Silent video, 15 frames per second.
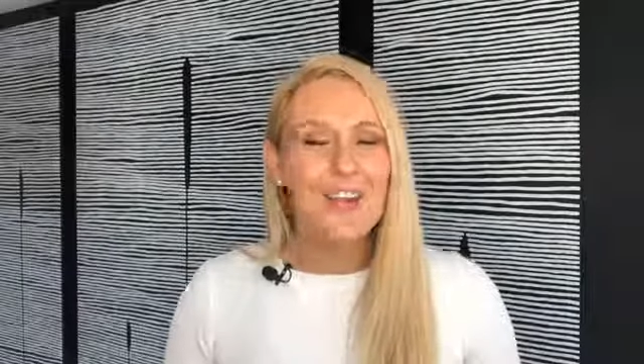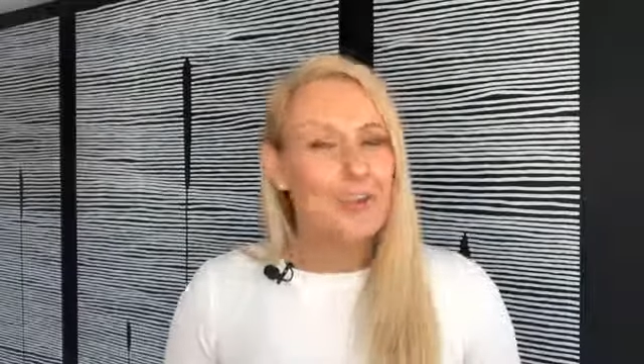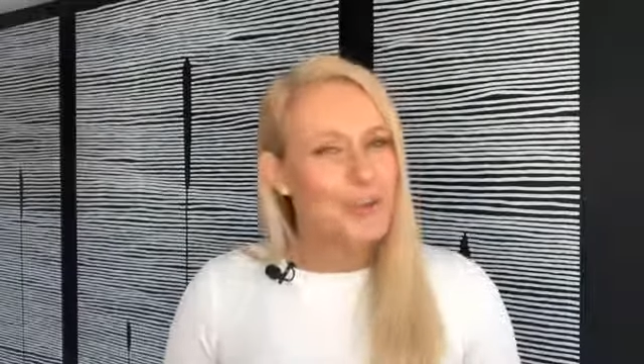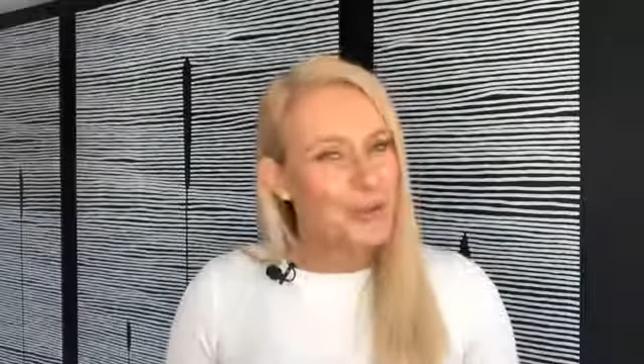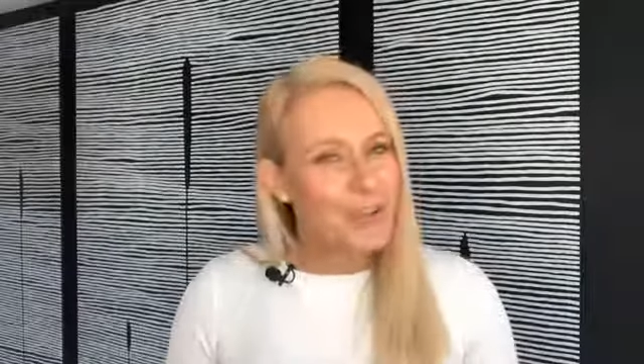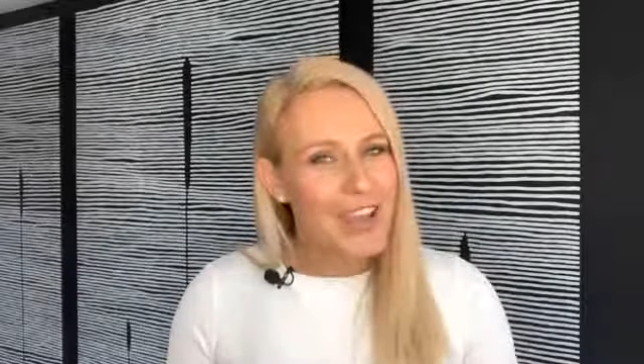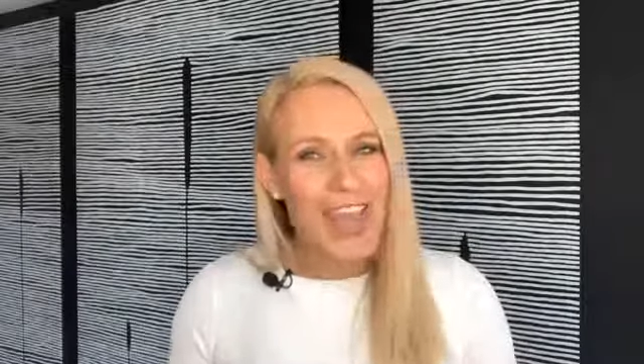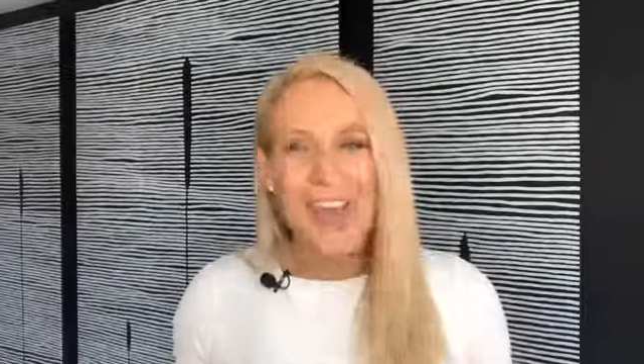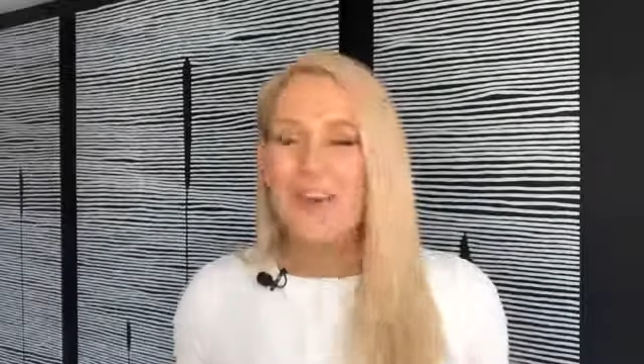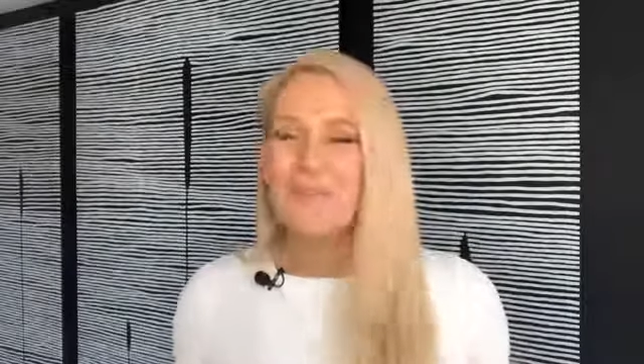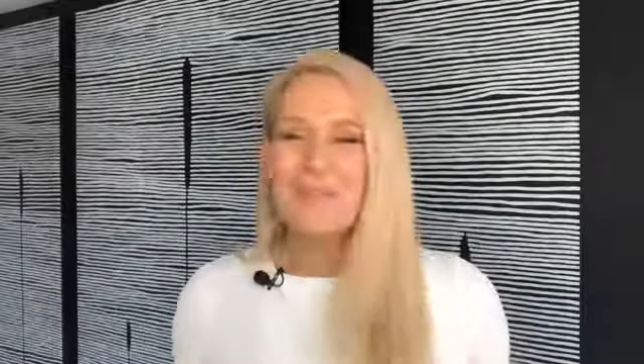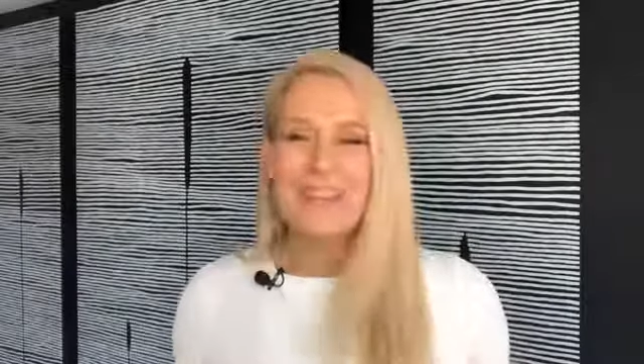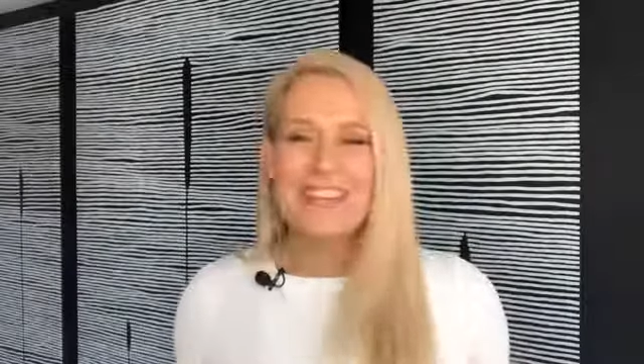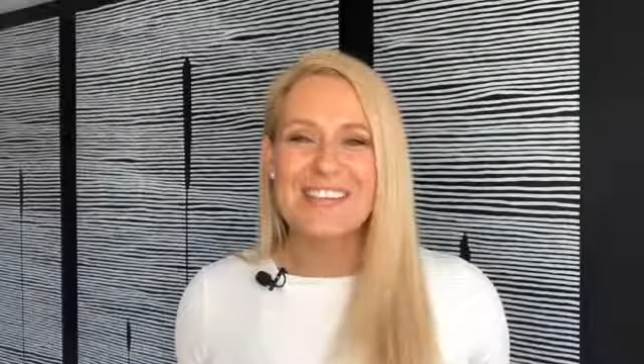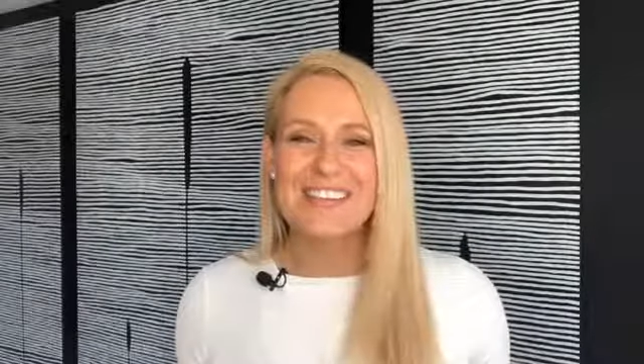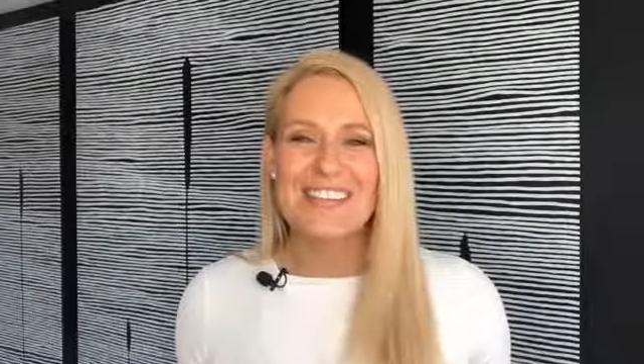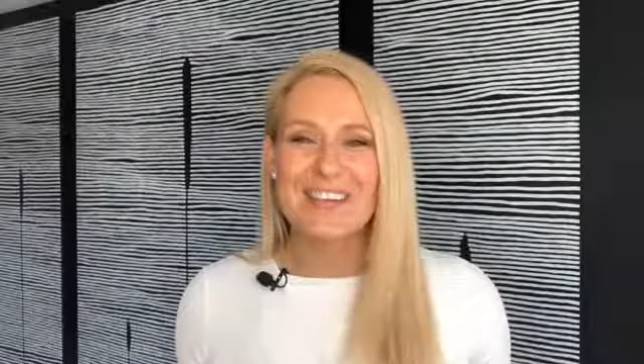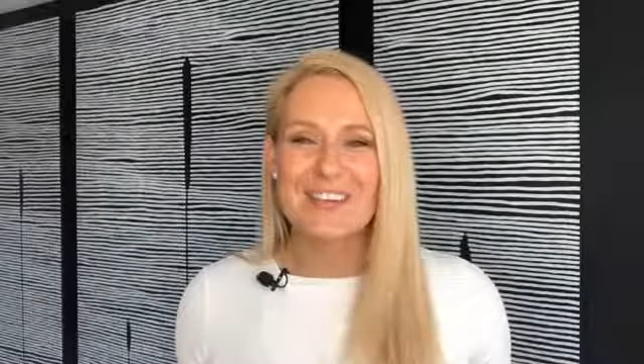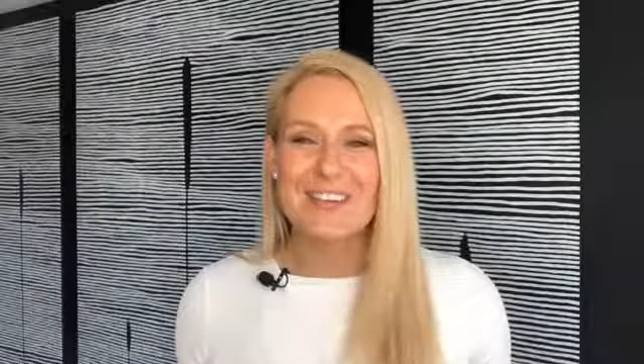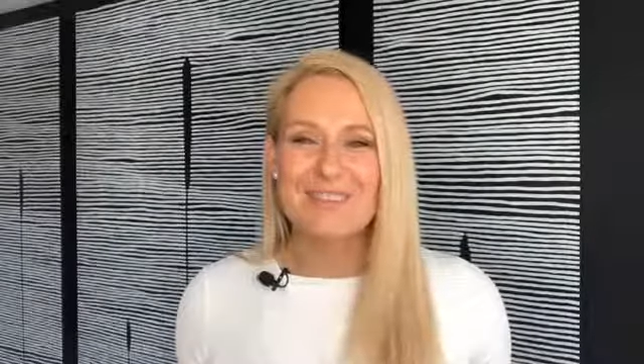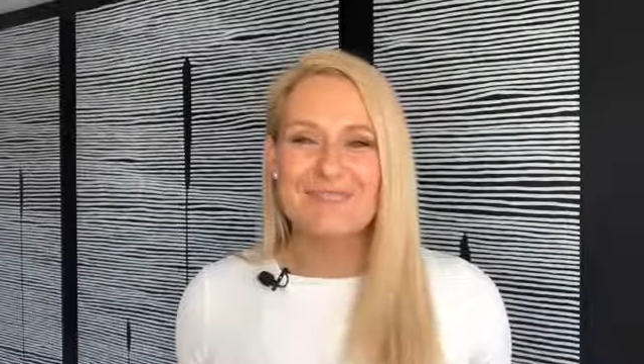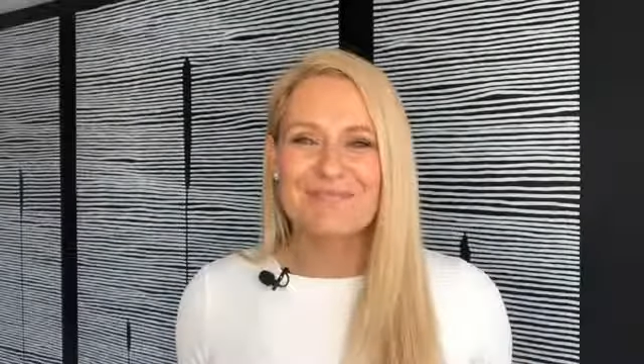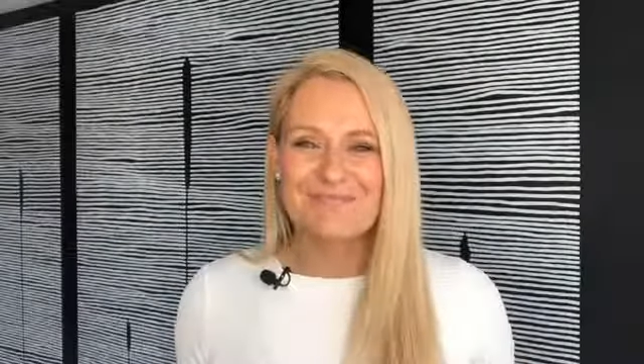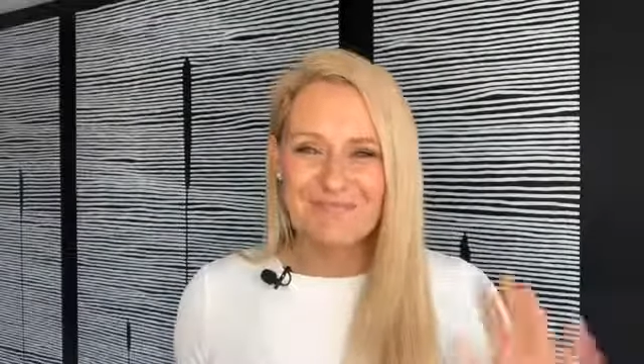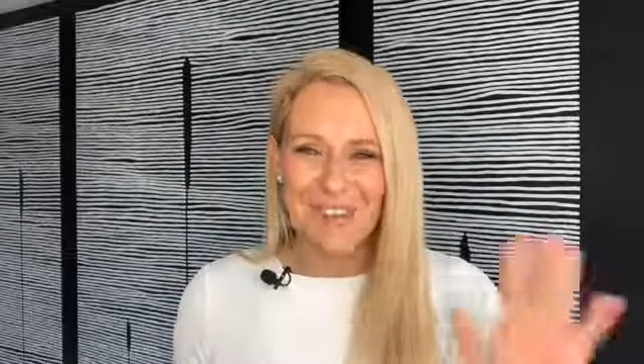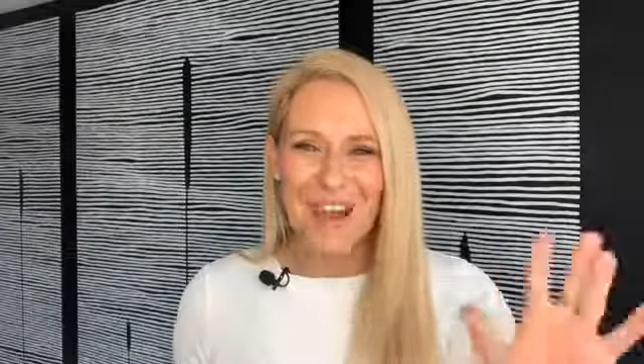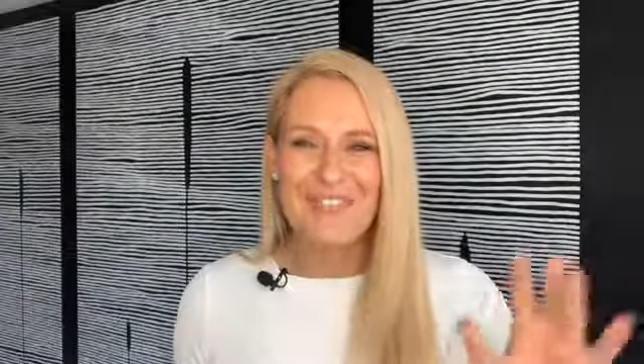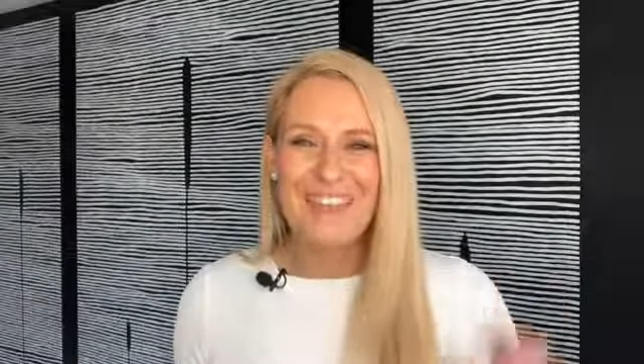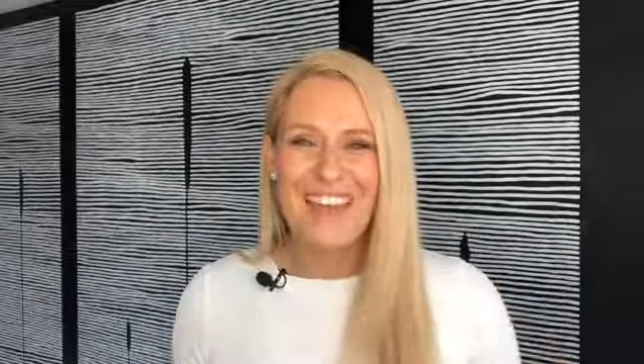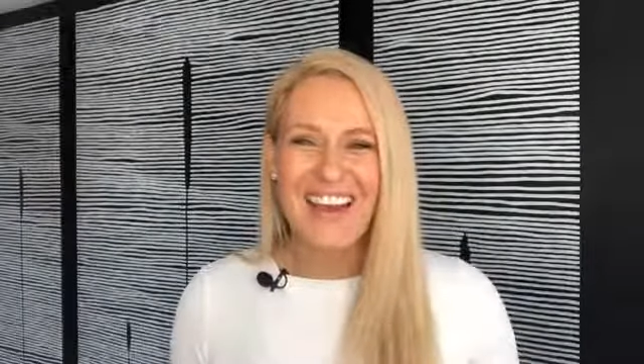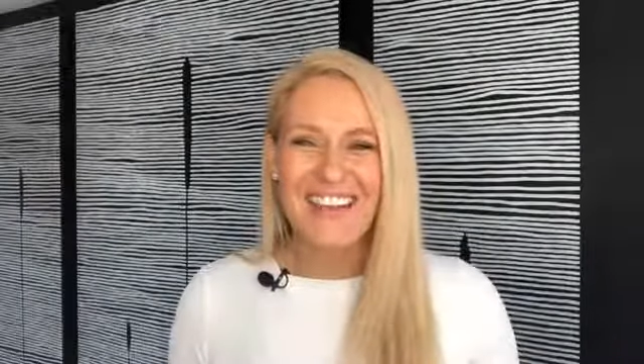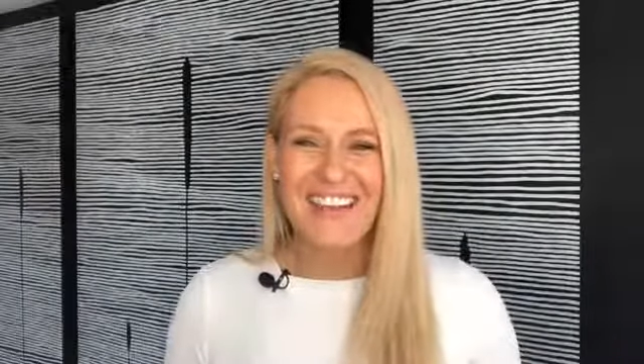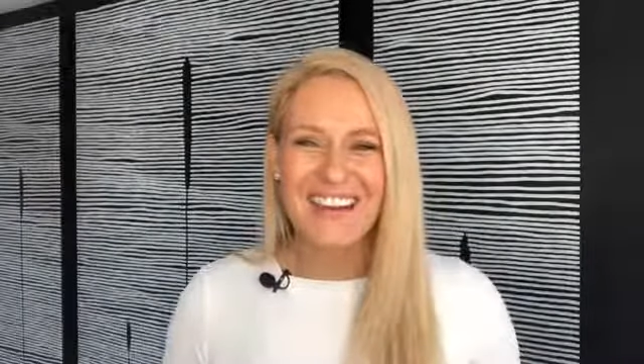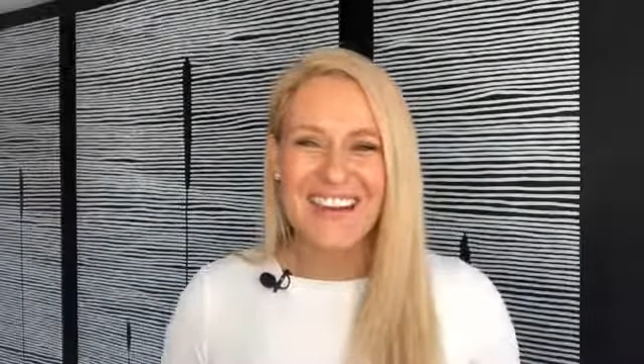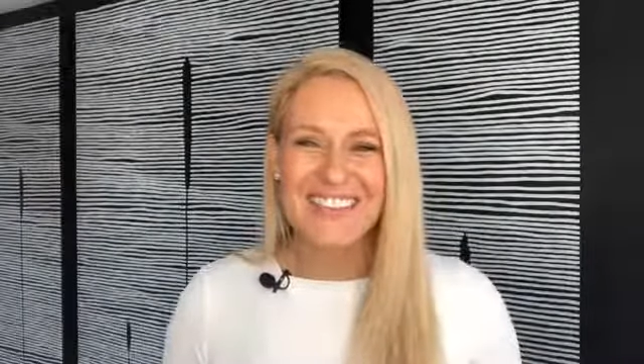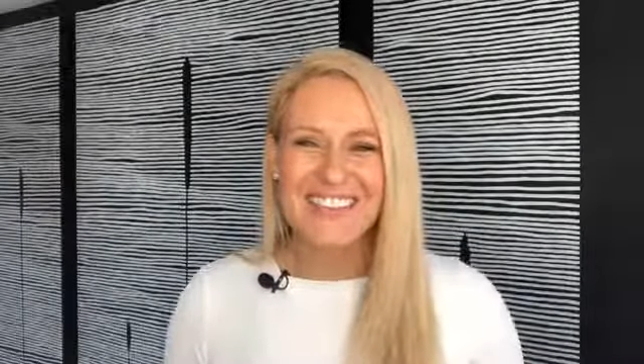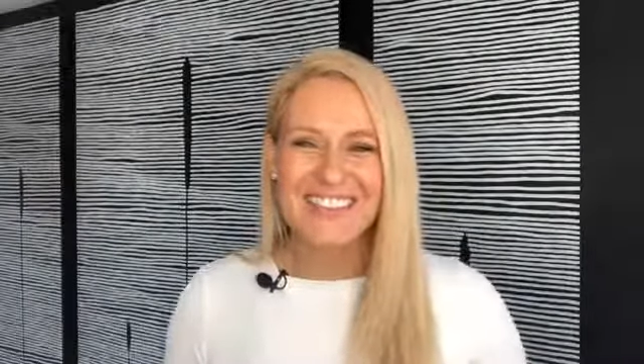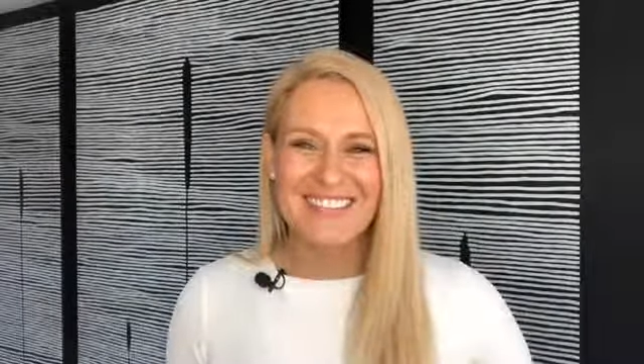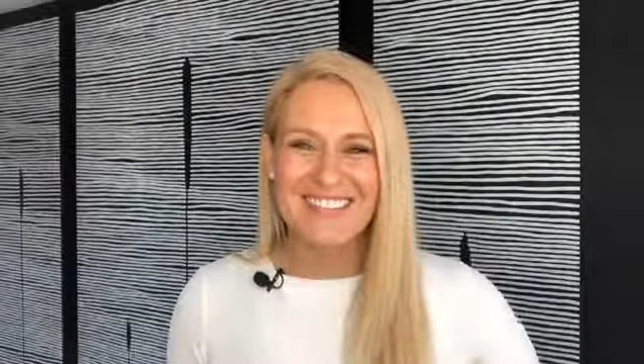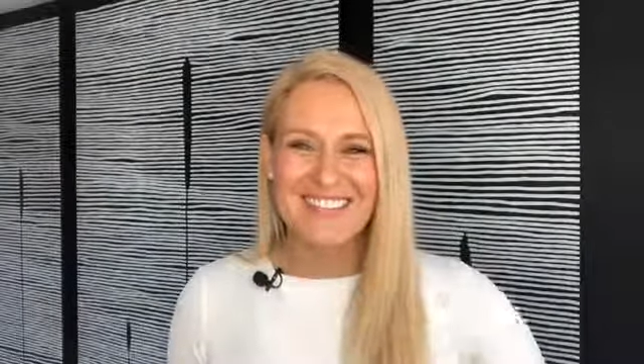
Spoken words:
you cannot be a secret. Bye for now, guys.